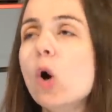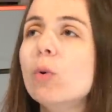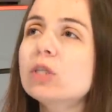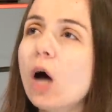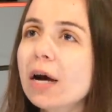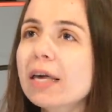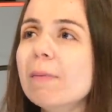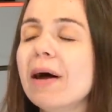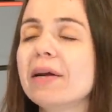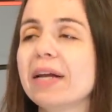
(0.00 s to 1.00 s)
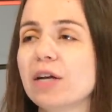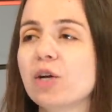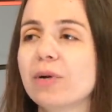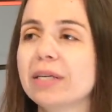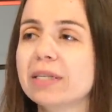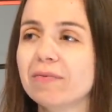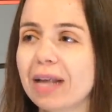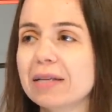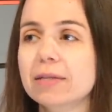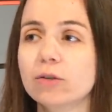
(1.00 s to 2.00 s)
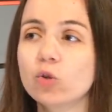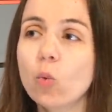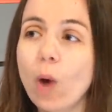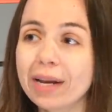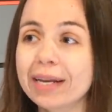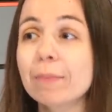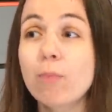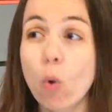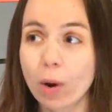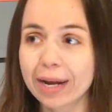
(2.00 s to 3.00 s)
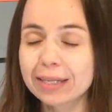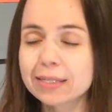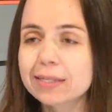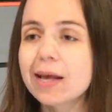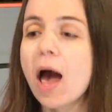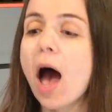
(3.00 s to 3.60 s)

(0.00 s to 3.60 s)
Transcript: we're talking about an increase of less than twenty points.